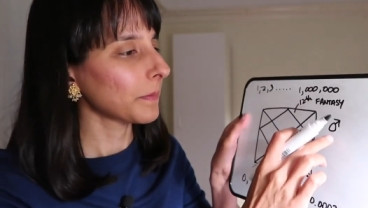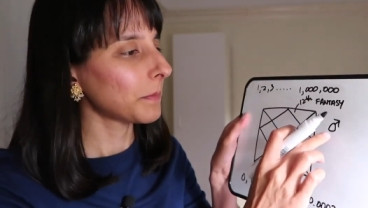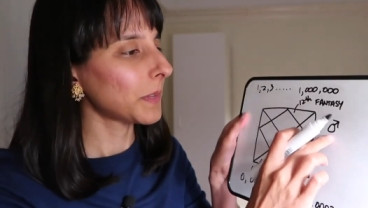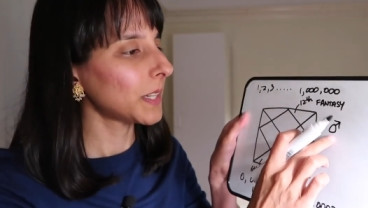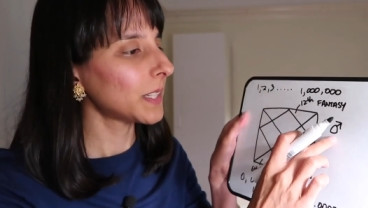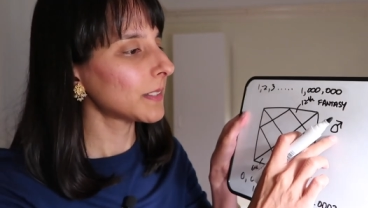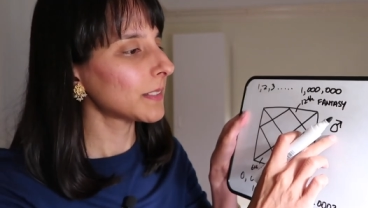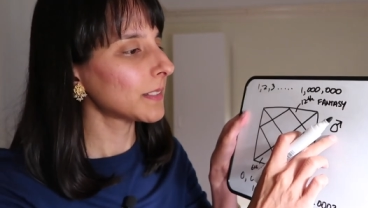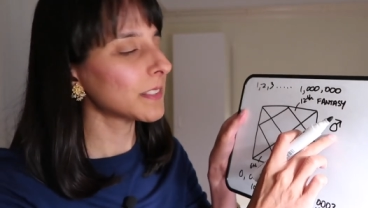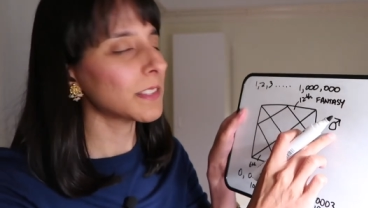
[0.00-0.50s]

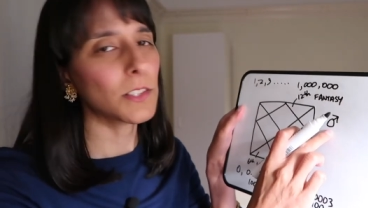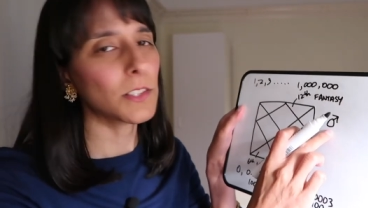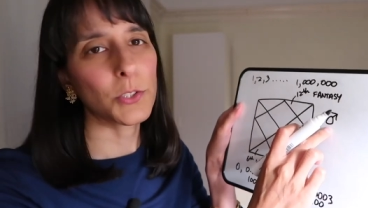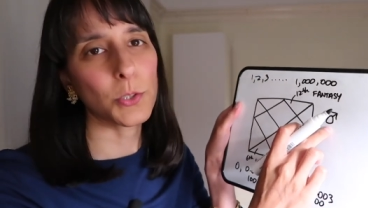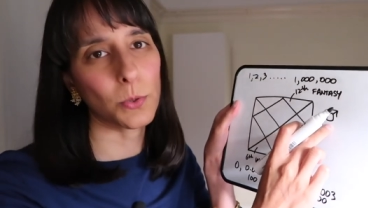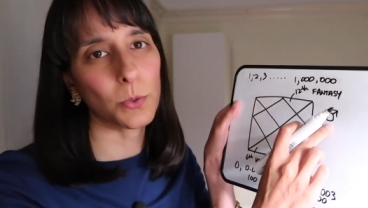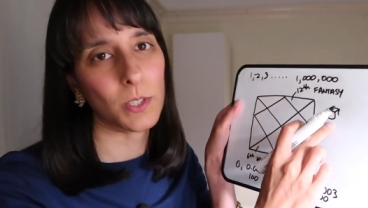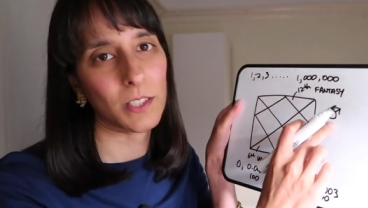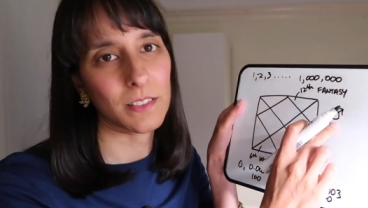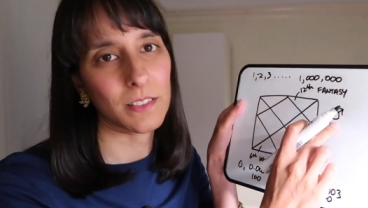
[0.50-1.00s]
Mars the
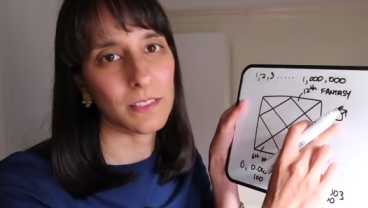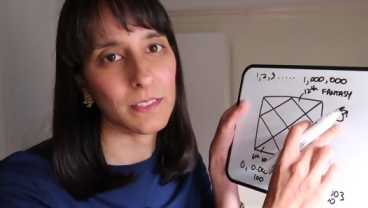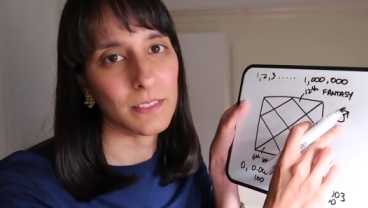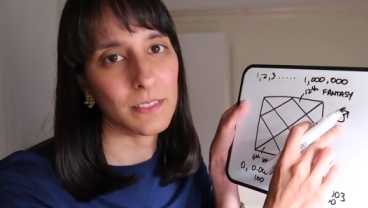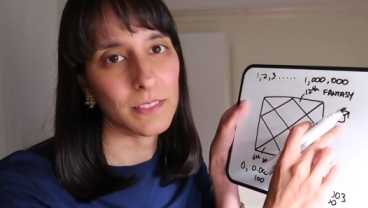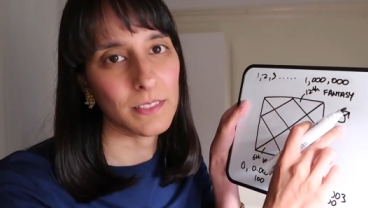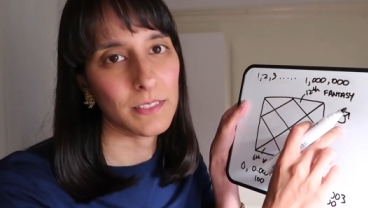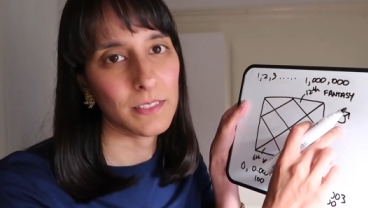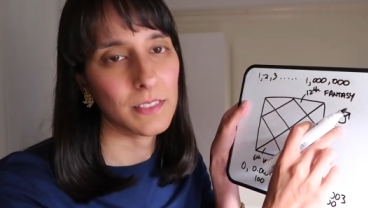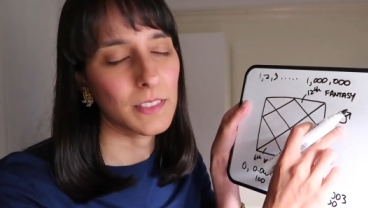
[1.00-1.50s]
doer.
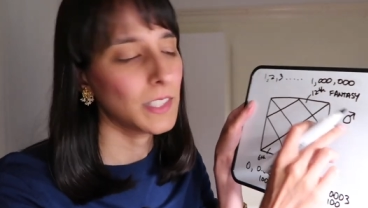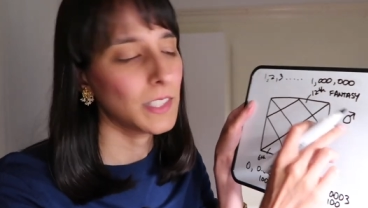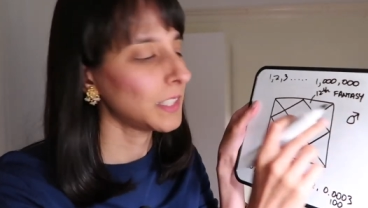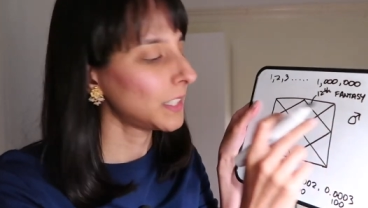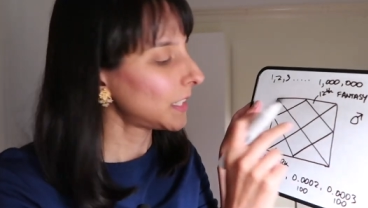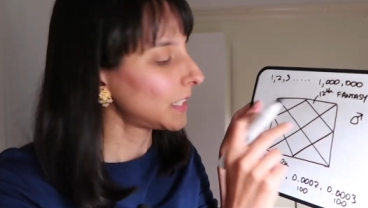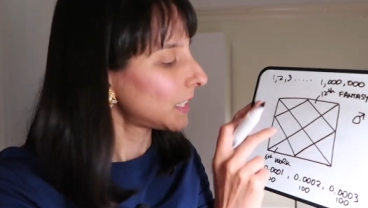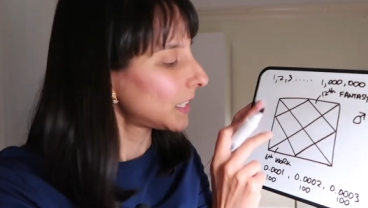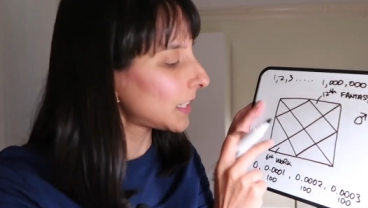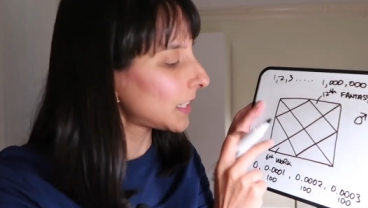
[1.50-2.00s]

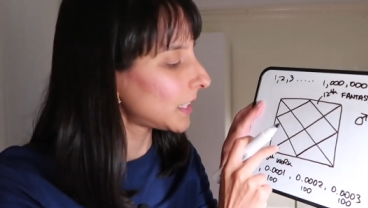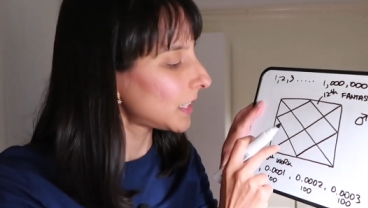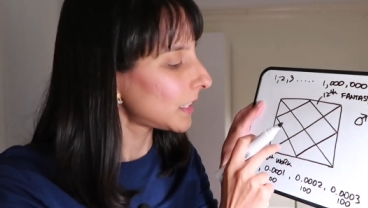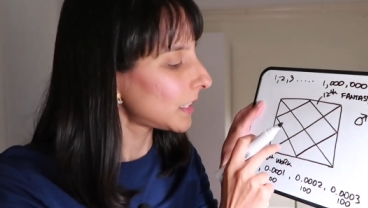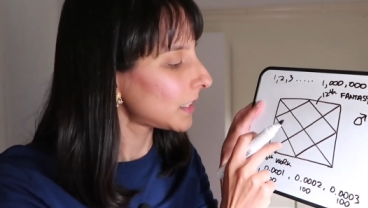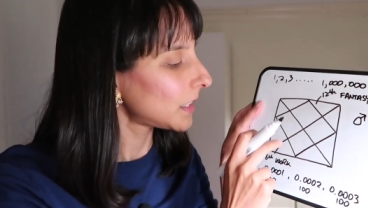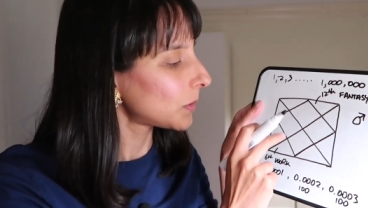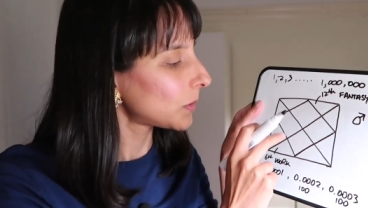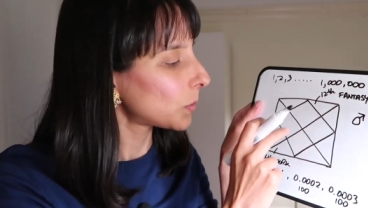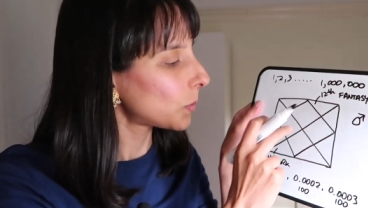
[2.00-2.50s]

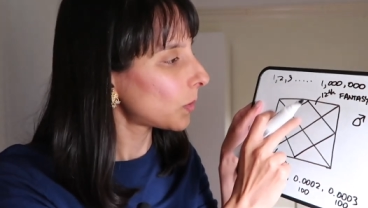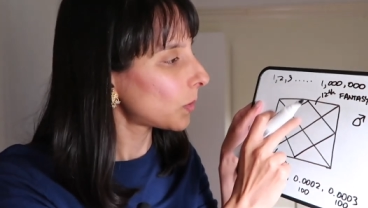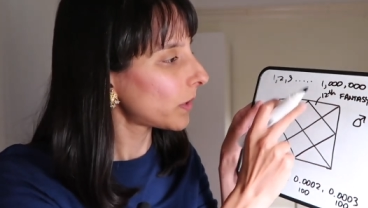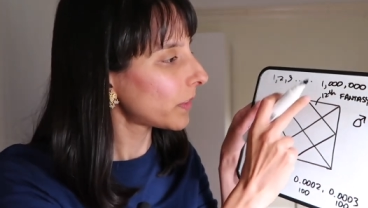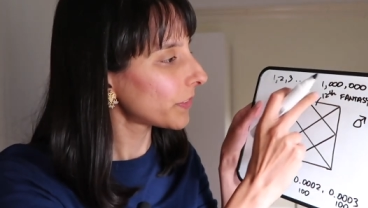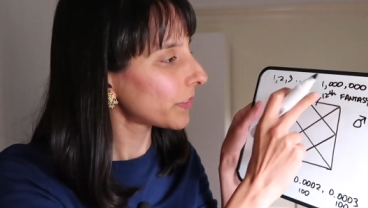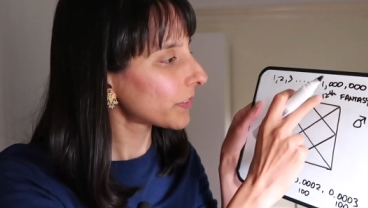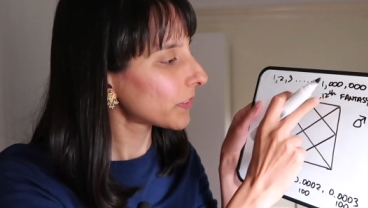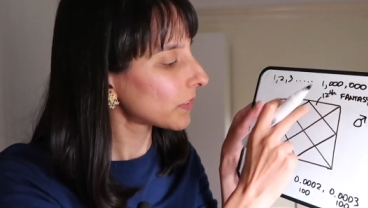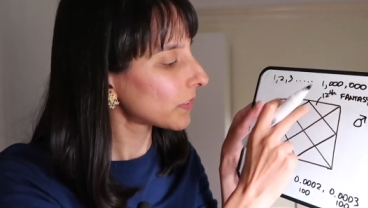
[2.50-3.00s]
He
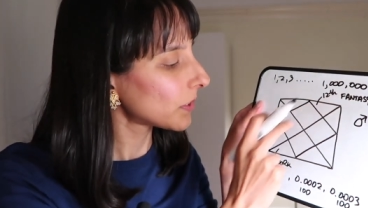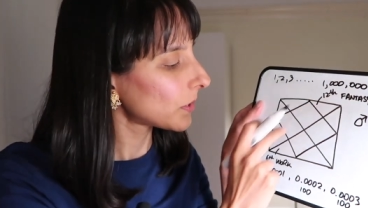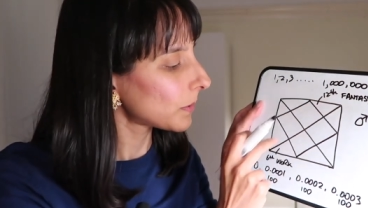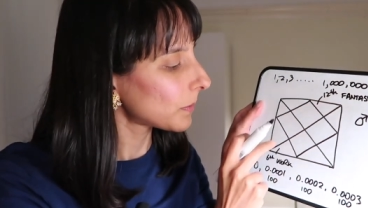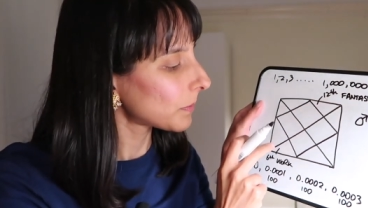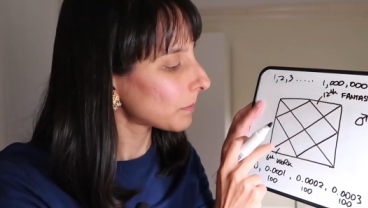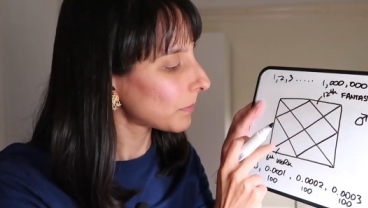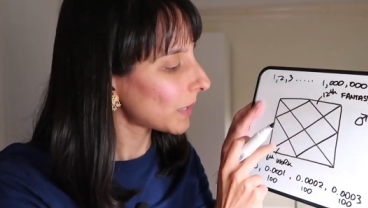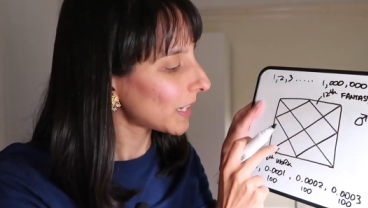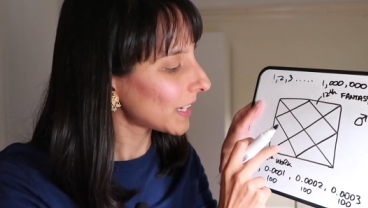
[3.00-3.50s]
wants
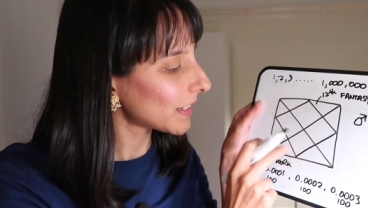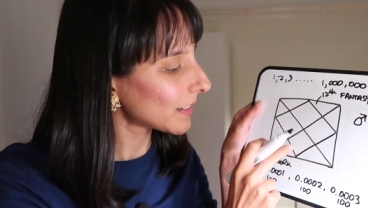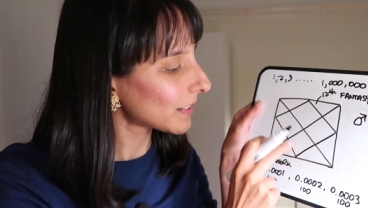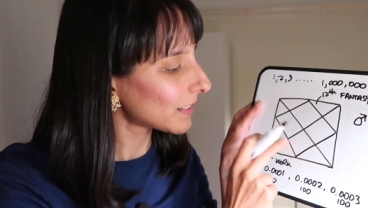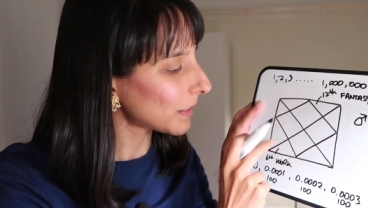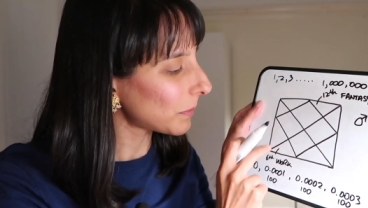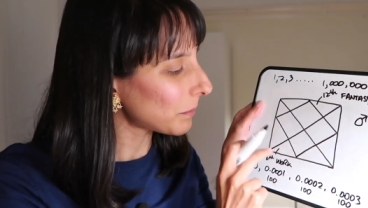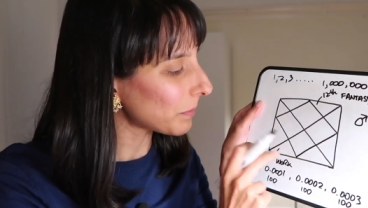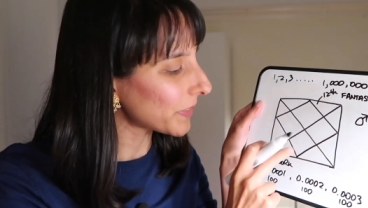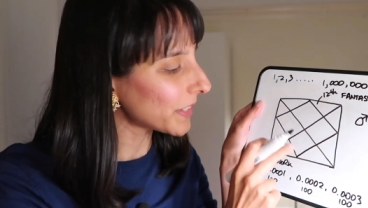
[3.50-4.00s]
to make
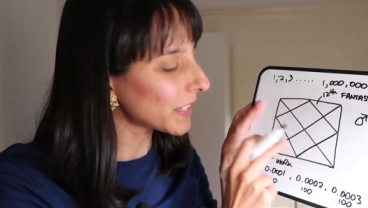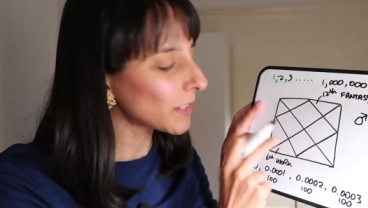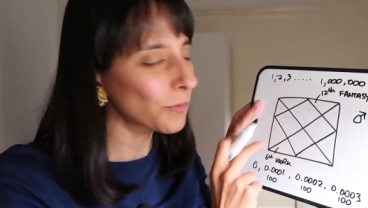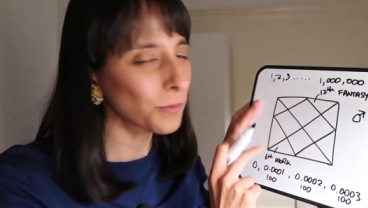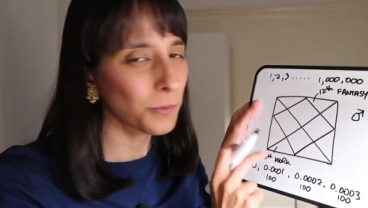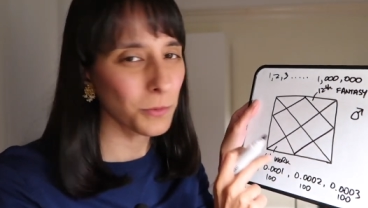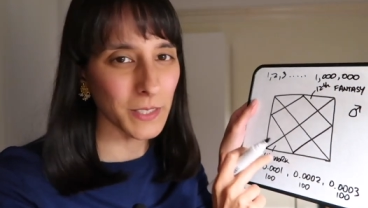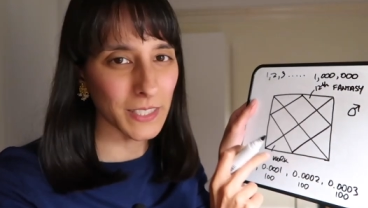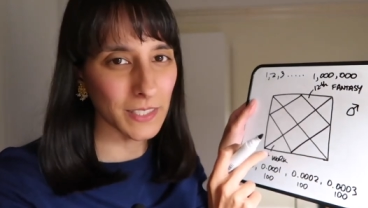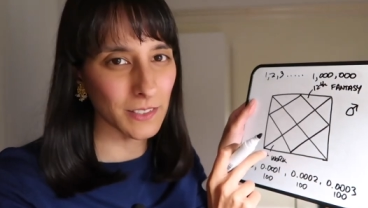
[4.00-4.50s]
something
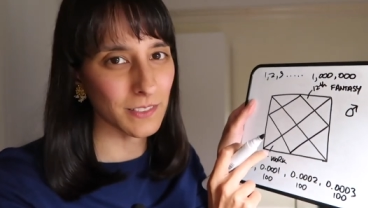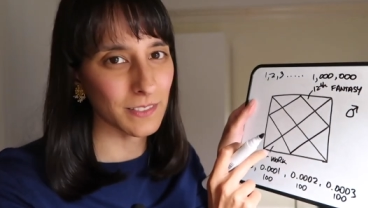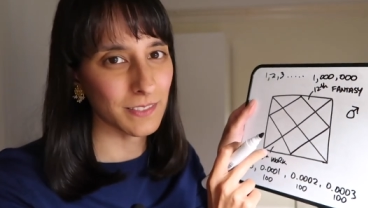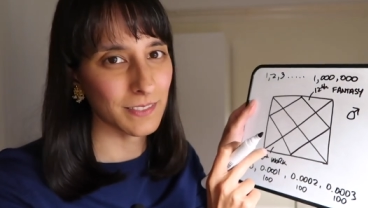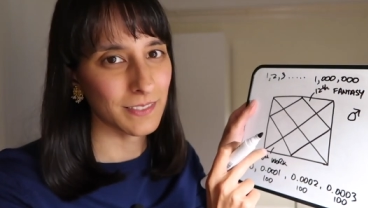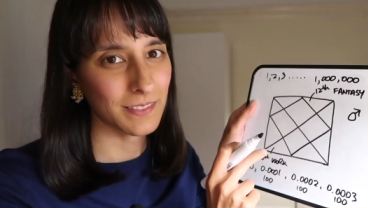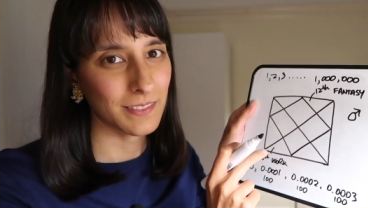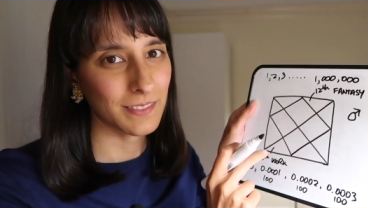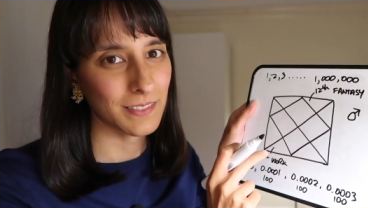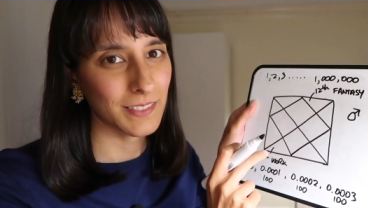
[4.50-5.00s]
real.